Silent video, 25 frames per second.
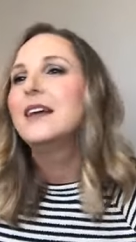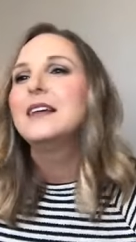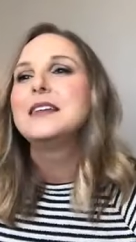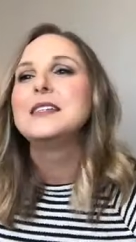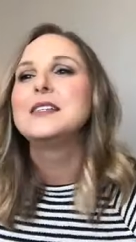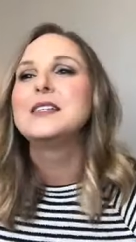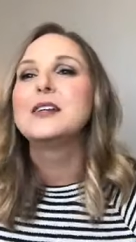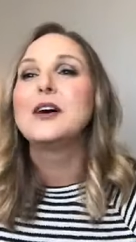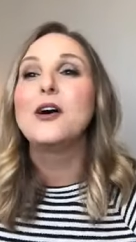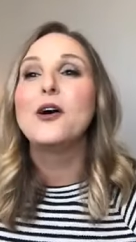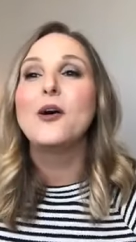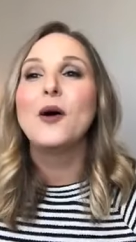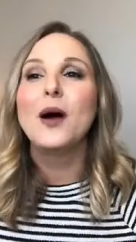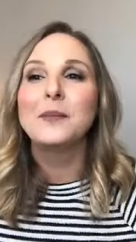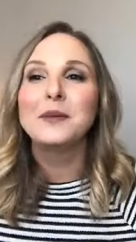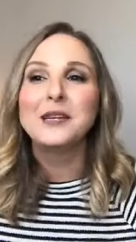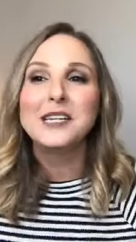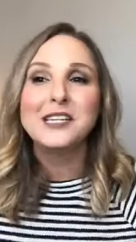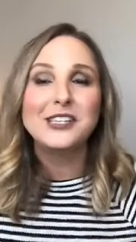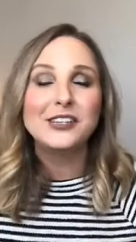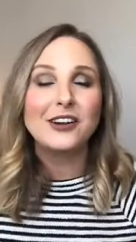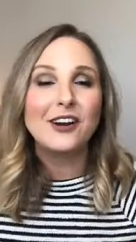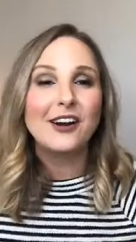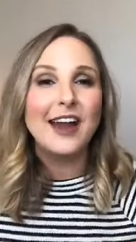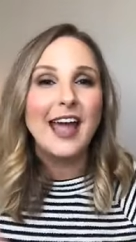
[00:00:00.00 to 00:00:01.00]
So I'm going
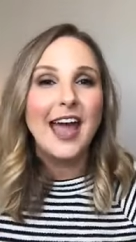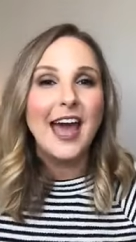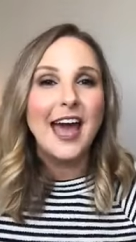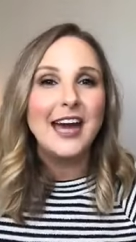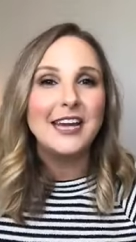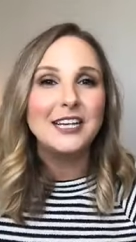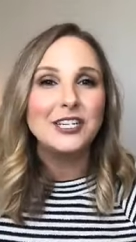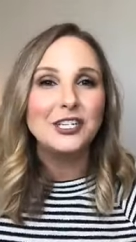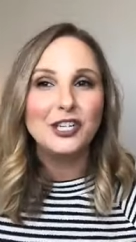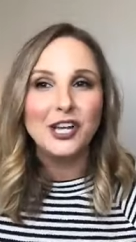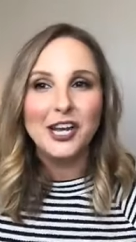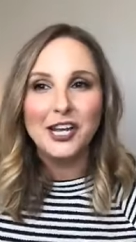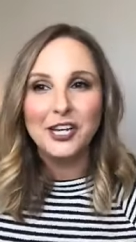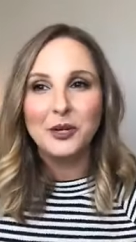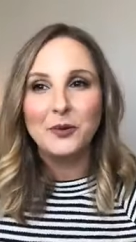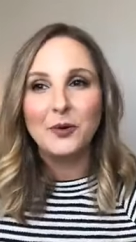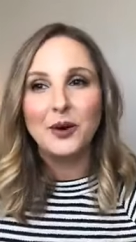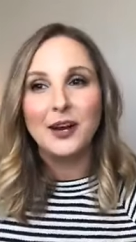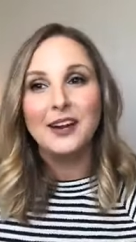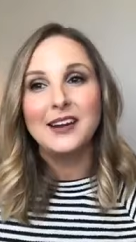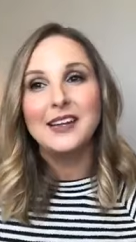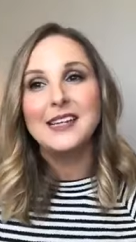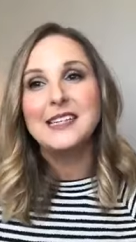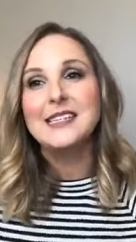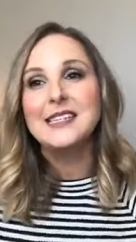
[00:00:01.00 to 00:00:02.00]
to start at
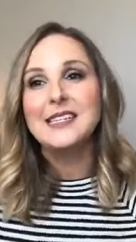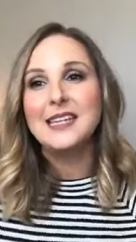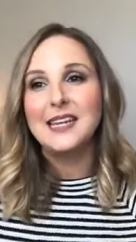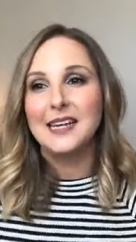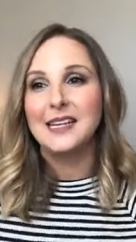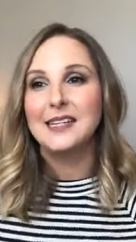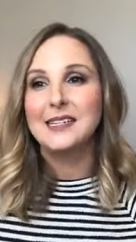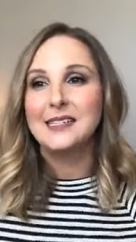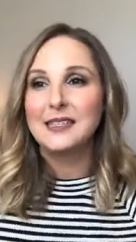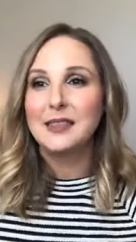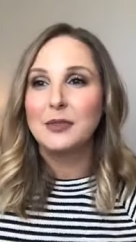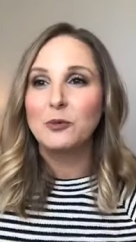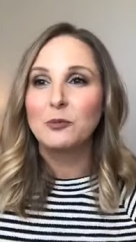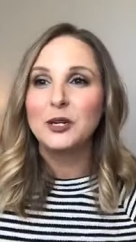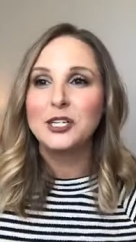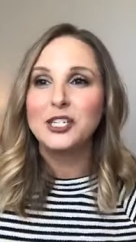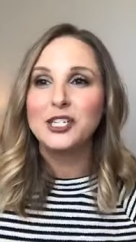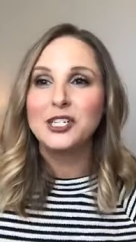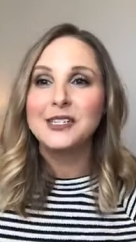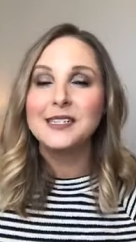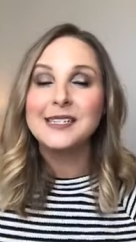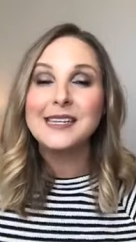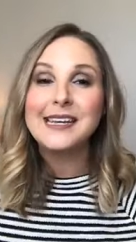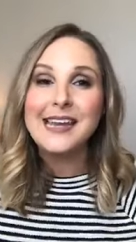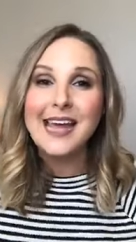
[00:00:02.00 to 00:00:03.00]
January 6th, which
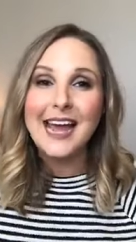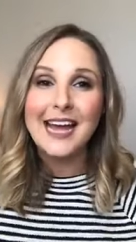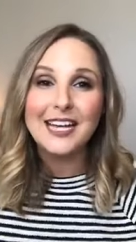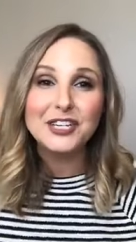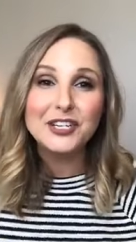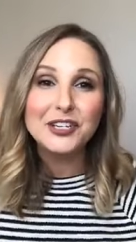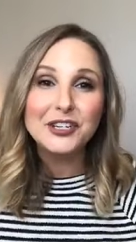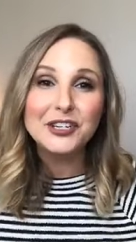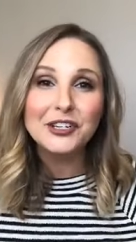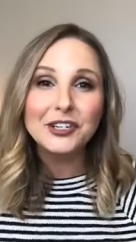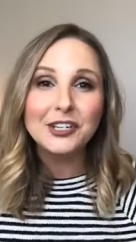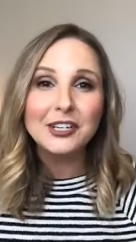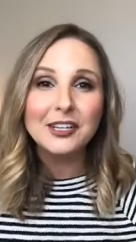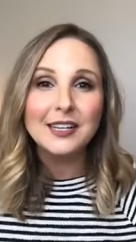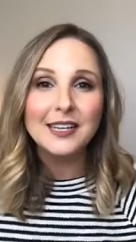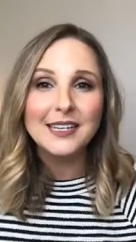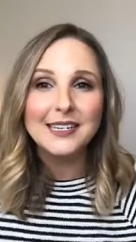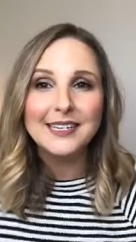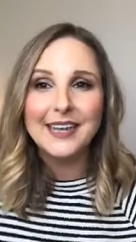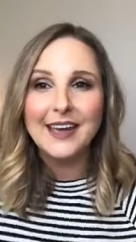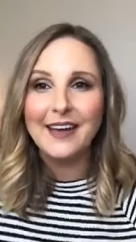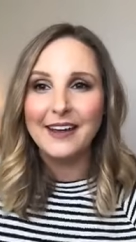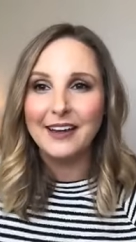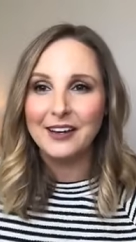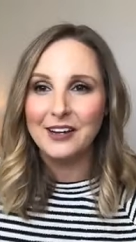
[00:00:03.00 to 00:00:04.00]
is National
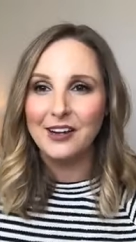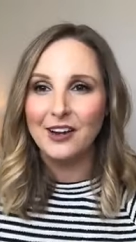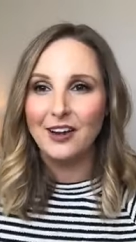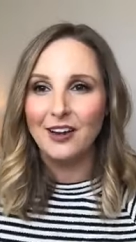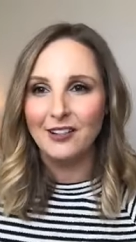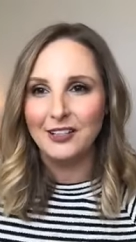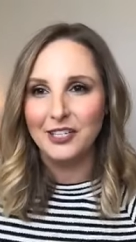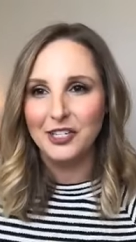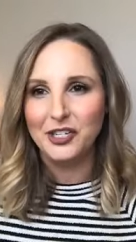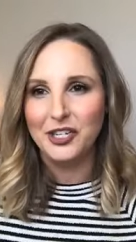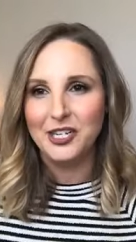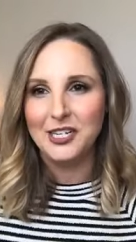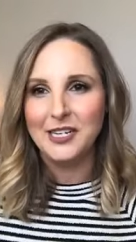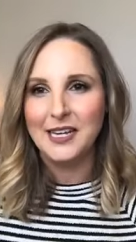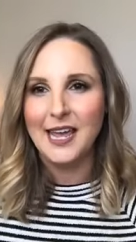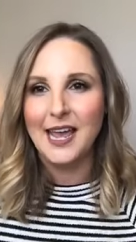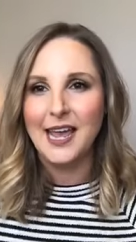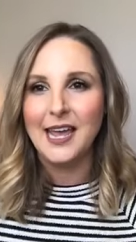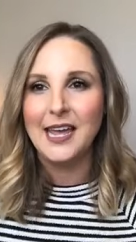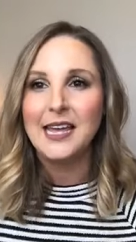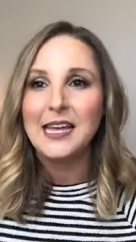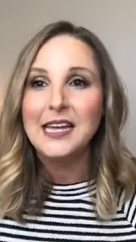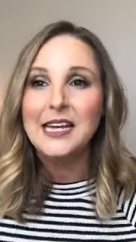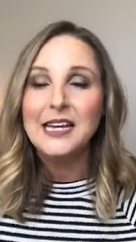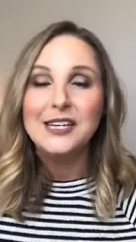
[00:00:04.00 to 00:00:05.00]
Technology
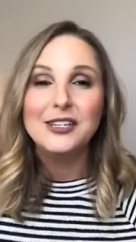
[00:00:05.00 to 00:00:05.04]
Day.